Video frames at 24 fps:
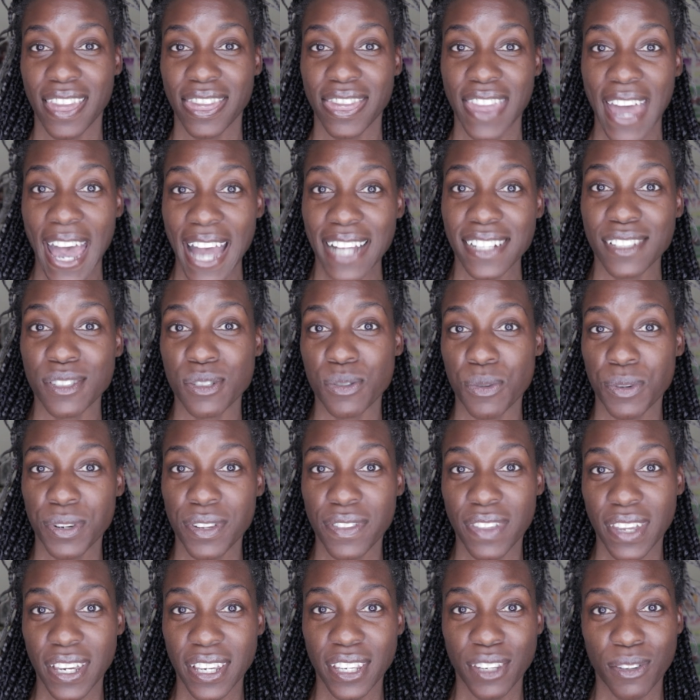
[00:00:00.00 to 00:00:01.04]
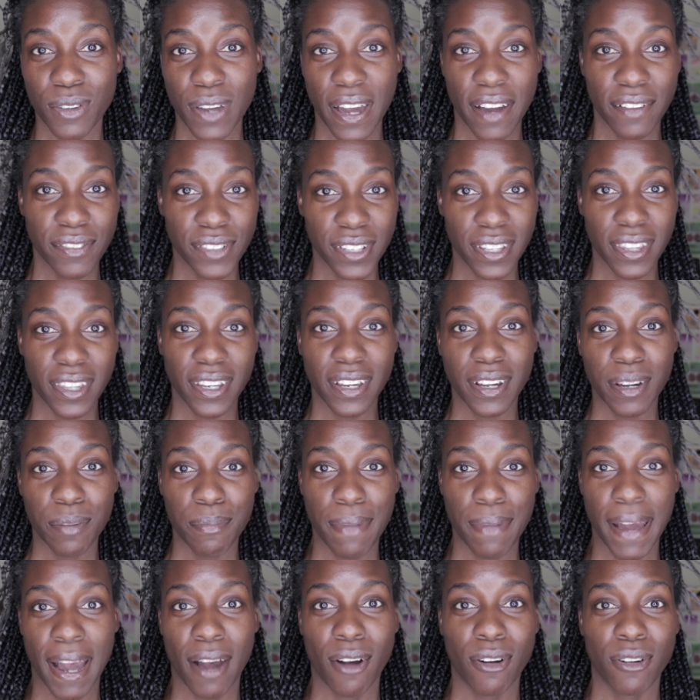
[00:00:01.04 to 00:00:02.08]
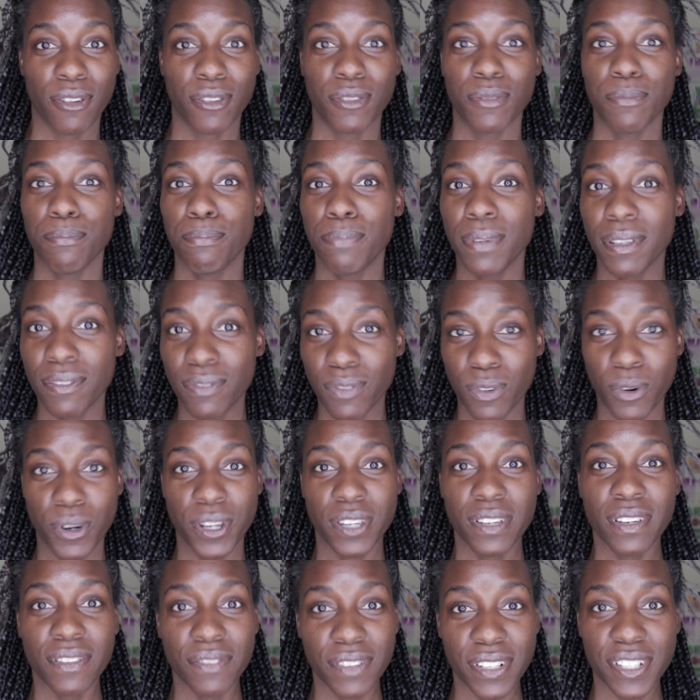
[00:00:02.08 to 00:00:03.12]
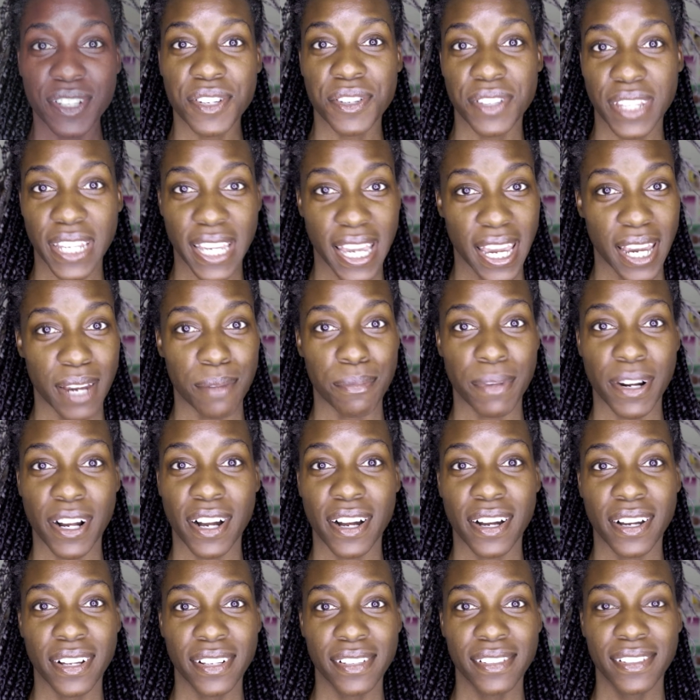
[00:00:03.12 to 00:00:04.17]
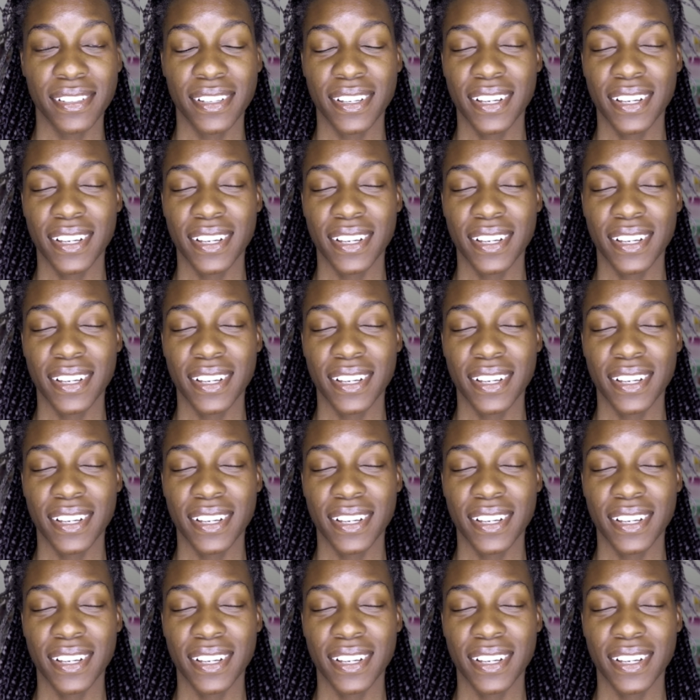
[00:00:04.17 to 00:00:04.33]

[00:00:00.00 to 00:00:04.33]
That sort of thing you have to think about before you even turn the camera on.